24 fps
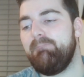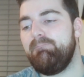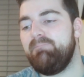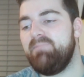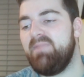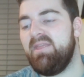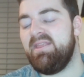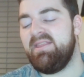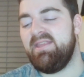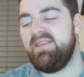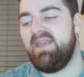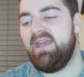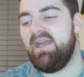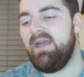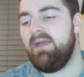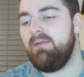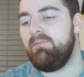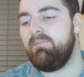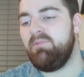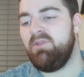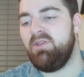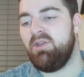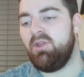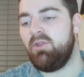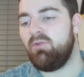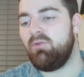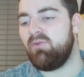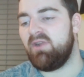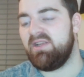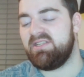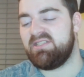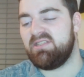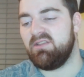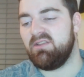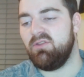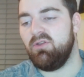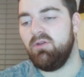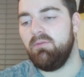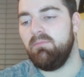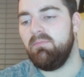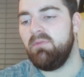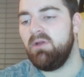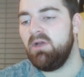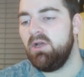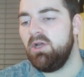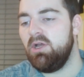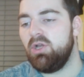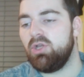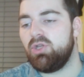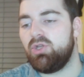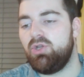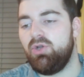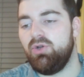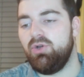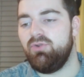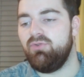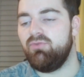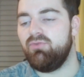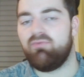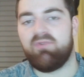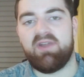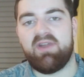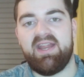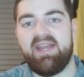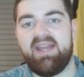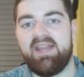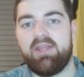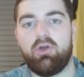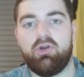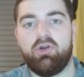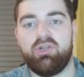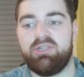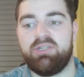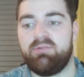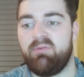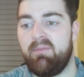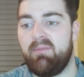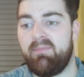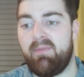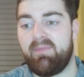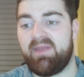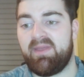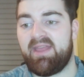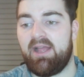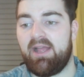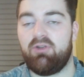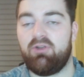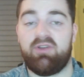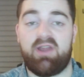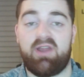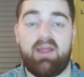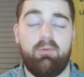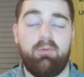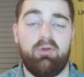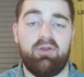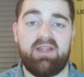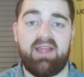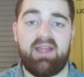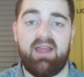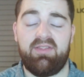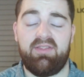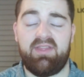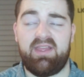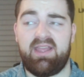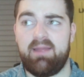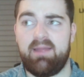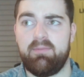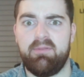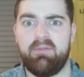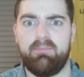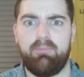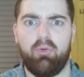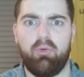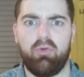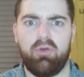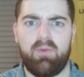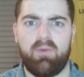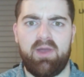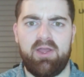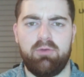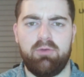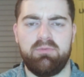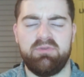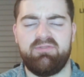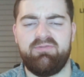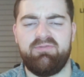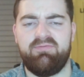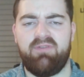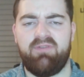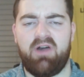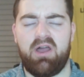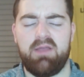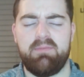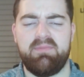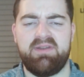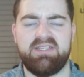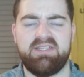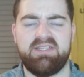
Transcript: yeah, you know, the rest of them couldn't really contribute. I mean, McEachran came on and I think gave the ball away almost 5 minutes